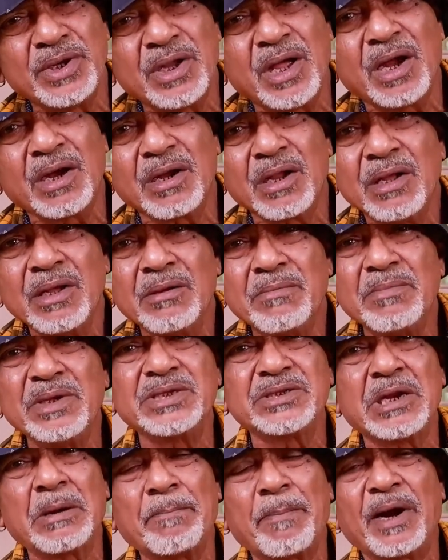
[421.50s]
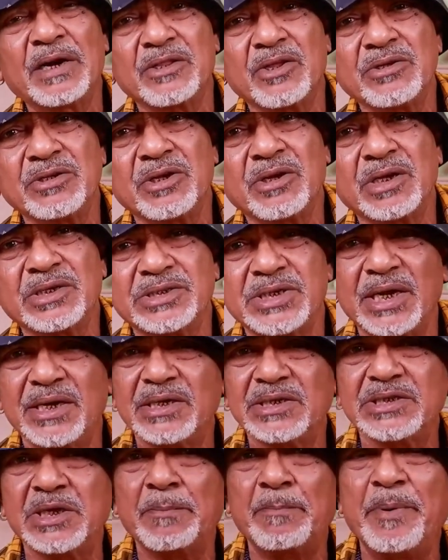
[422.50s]
winner, Mr. Partha Sikhar
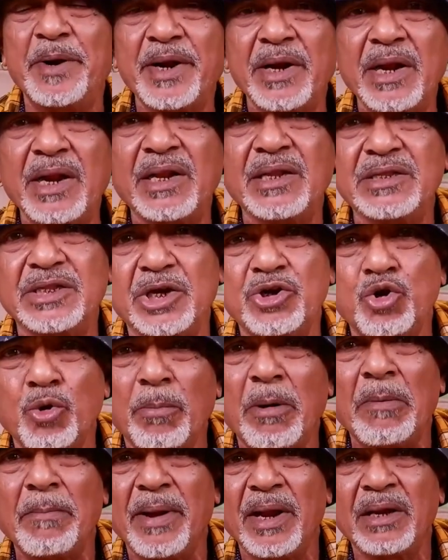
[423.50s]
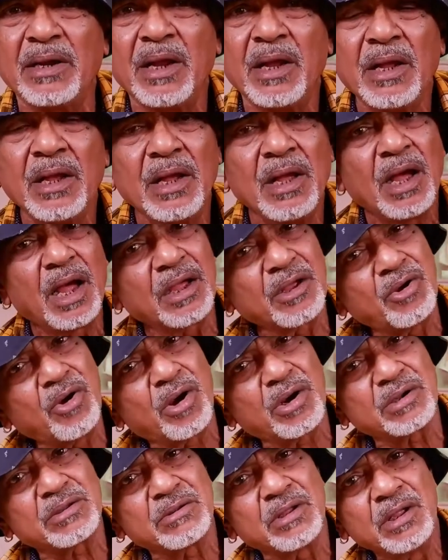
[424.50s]
Chatterjee, breeding the Doberman. I
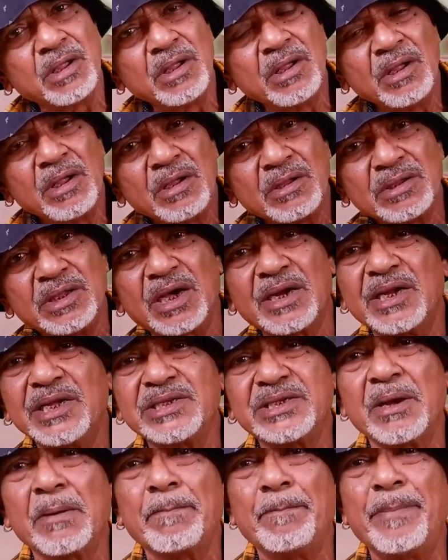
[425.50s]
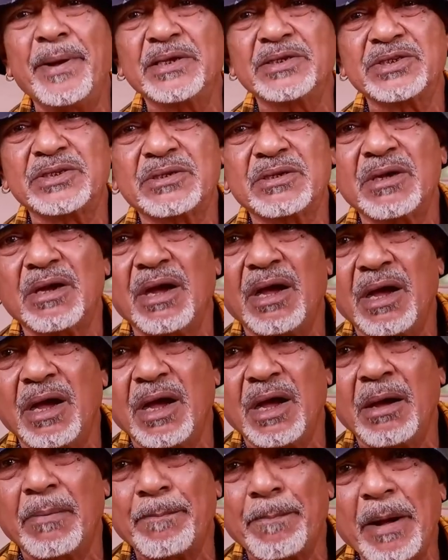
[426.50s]
got the reserve best
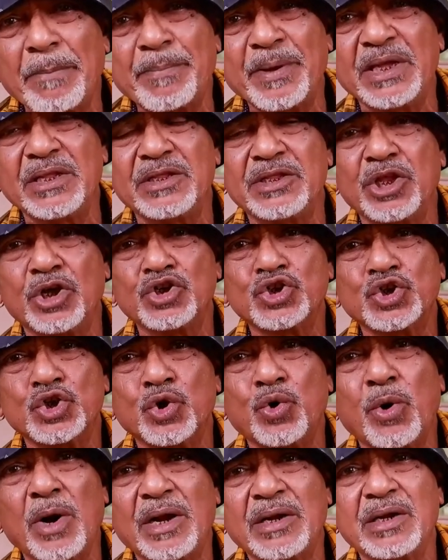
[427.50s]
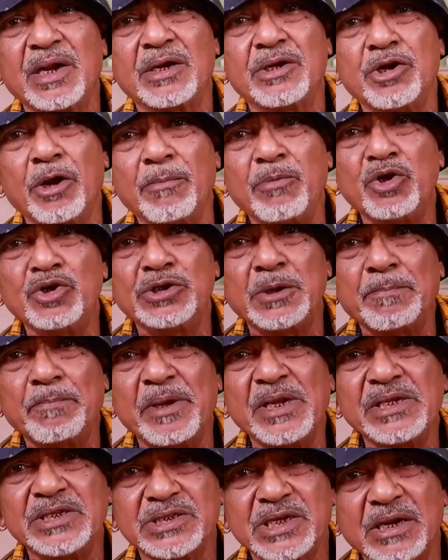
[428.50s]
puppy in the show under W.G.
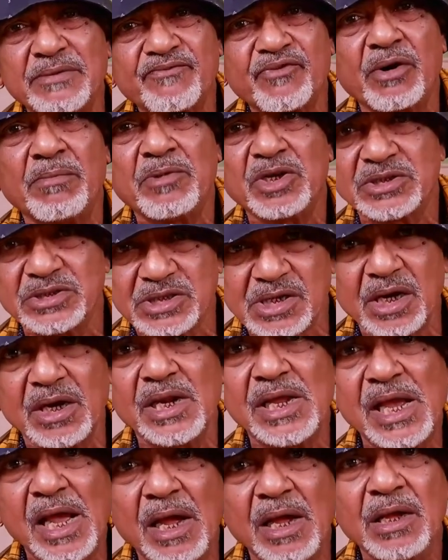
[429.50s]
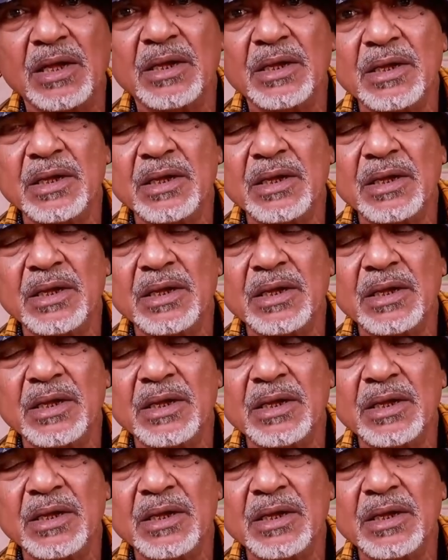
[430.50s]
Pilstead from Australia.